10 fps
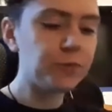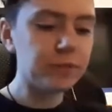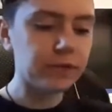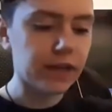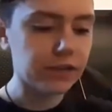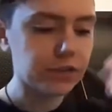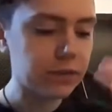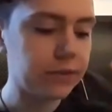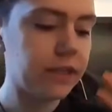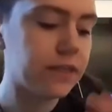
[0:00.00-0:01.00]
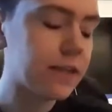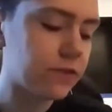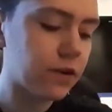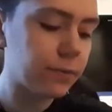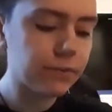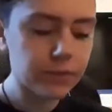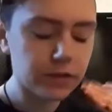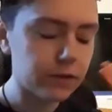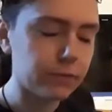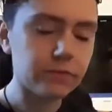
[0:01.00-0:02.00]
people get exterminated, it's fine,
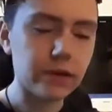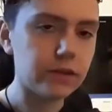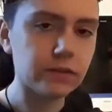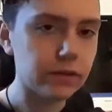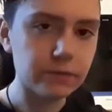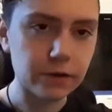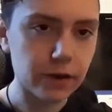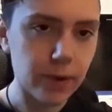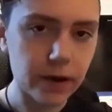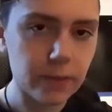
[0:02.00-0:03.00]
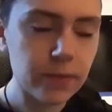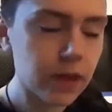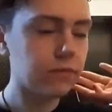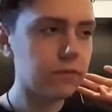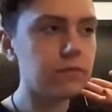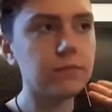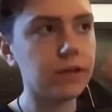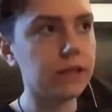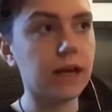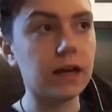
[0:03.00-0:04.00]
just don't, don't even worry about it.
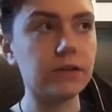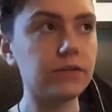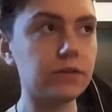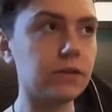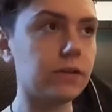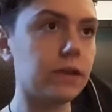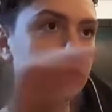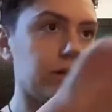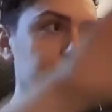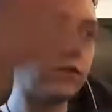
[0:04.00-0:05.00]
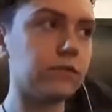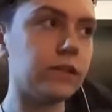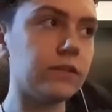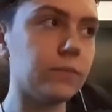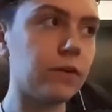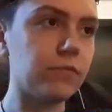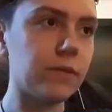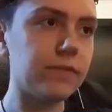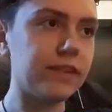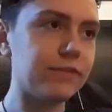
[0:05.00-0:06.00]
But yeah, so there's like screens that pop
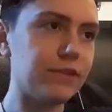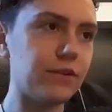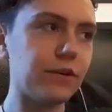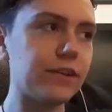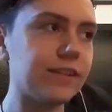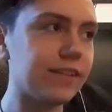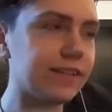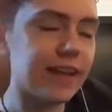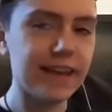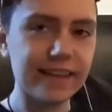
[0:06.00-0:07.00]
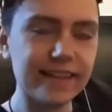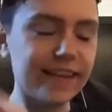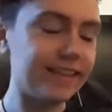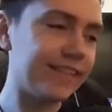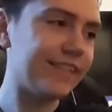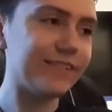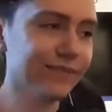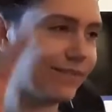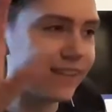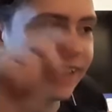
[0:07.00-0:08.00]
up and different doctors are saying things, and it's
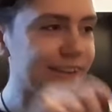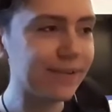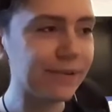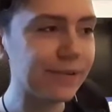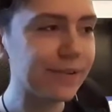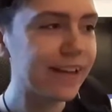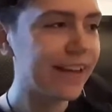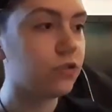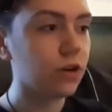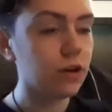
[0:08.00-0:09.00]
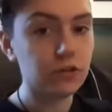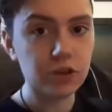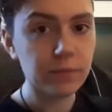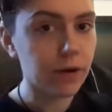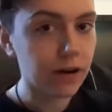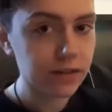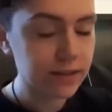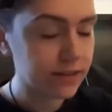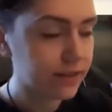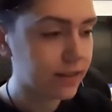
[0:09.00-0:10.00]
really cool. Jo- uh, Joe
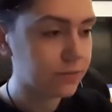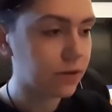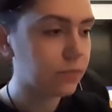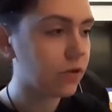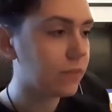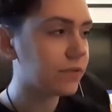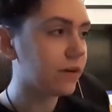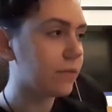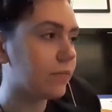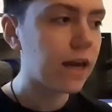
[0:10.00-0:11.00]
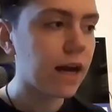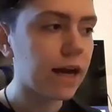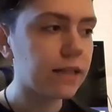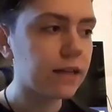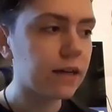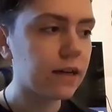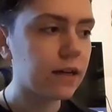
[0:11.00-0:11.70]
Martin as well pops up. And